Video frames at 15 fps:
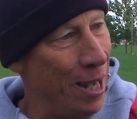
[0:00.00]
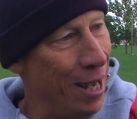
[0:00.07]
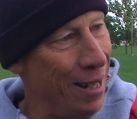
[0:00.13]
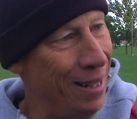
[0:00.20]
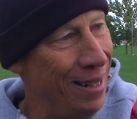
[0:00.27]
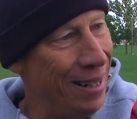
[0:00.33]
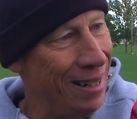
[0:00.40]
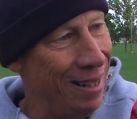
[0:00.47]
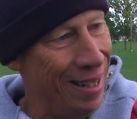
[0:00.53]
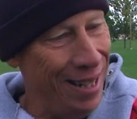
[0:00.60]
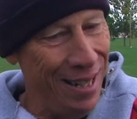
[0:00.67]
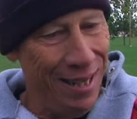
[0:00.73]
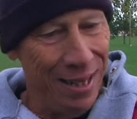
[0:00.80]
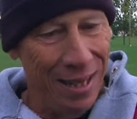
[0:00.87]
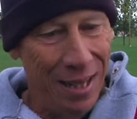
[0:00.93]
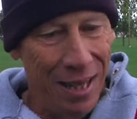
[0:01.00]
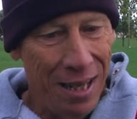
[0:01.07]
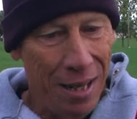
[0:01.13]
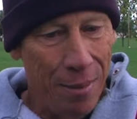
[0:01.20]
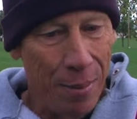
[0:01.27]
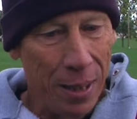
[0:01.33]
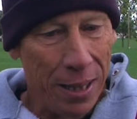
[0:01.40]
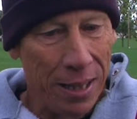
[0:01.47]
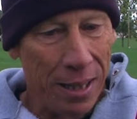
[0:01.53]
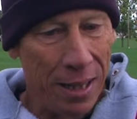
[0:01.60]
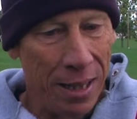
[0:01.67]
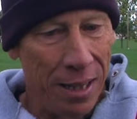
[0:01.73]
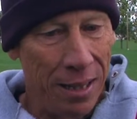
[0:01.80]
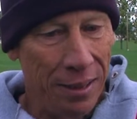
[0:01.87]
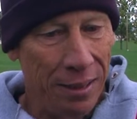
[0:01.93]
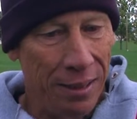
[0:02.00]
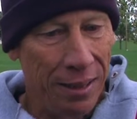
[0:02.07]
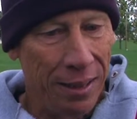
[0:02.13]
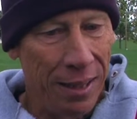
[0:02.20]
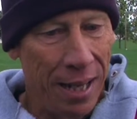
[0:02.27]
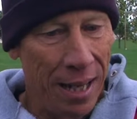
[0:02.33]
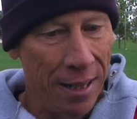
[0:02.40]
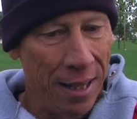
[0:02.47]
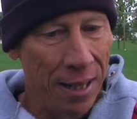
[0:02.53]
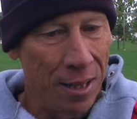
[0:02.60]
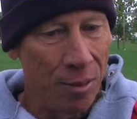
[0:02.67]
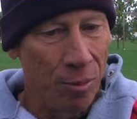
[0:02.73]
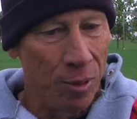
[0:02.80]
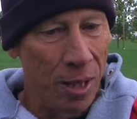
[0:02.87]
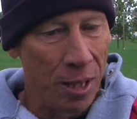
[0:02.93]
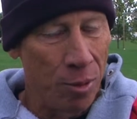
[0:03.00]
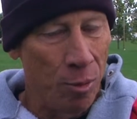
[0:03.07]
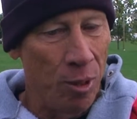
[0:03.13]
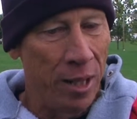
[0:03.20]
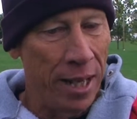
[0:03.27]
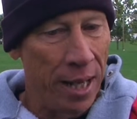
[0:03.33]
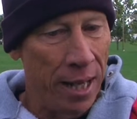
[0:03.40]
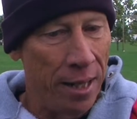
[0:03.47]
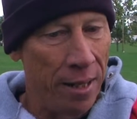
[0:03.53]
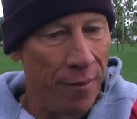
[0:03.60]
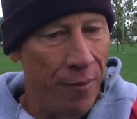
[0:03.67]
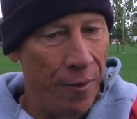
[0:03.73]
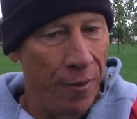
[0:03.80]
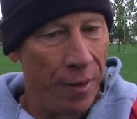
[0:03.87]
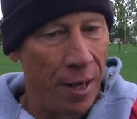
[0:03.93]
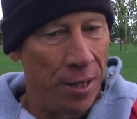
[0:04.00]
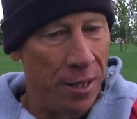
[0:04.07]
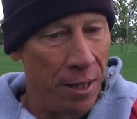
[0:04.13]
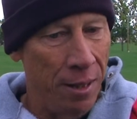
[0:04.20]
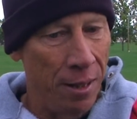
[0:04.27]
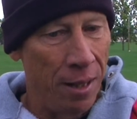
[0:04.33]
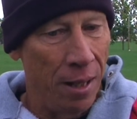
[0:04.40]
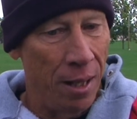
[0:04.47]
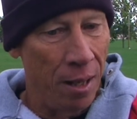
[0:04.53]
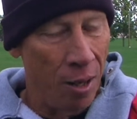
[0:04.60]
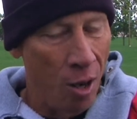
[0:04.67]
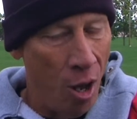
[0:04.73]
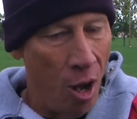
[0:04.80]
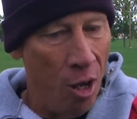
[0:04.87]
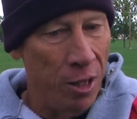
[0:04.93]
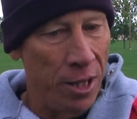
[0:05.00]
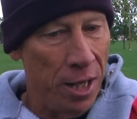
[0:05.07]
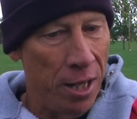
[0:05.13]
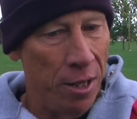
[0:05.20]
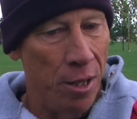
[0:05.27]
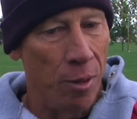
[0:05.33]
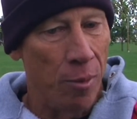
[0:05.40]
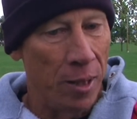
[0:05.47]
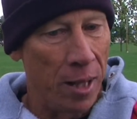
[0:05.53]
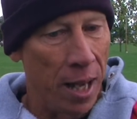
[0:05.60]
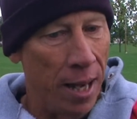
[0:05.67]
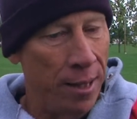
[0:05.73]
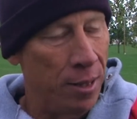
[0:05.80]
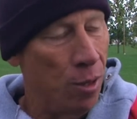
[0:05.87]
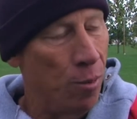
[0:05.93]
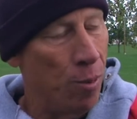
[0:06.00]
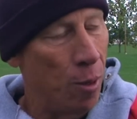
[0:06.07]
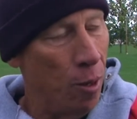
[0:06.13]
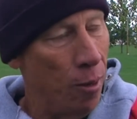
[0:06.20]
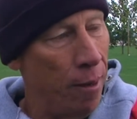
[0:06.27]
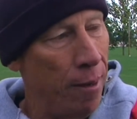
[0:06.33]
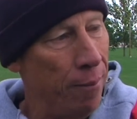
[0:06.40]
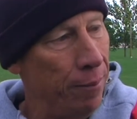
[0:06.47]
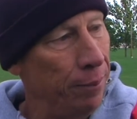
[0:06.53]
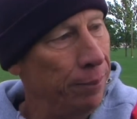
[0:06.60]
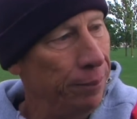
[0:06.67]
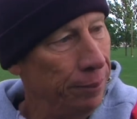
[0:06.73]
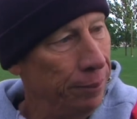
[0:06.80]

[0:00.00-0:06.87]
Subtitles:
weekend, at least. But, this will end a long tenure with the high school program.